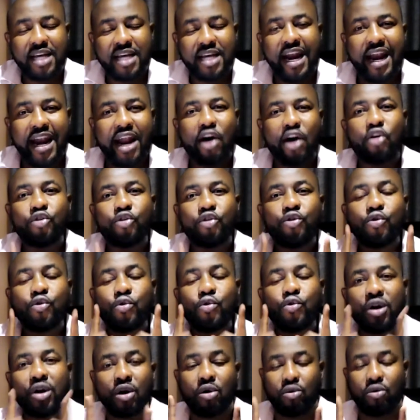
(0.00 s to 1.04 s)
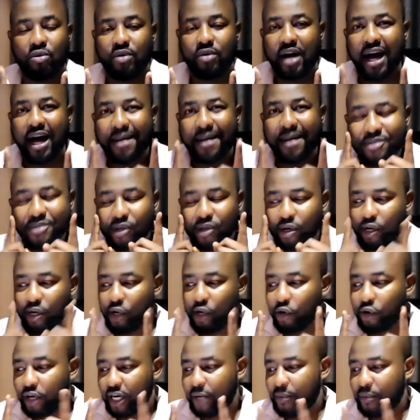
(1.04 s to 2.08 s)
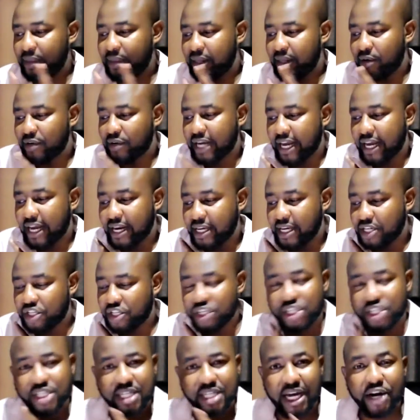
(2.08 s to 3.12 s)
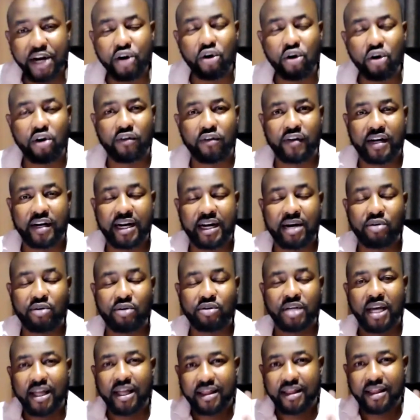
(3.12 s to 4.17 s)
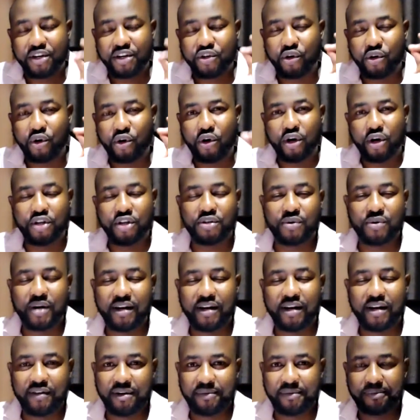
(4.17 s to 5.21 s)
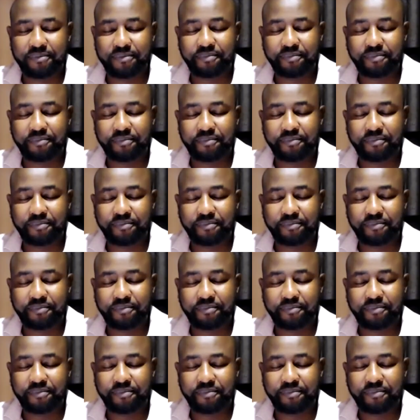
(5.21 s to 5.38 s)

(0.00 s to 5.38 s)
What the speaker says: now you know absolutely without any shadow of a doubt that you're going to heaven.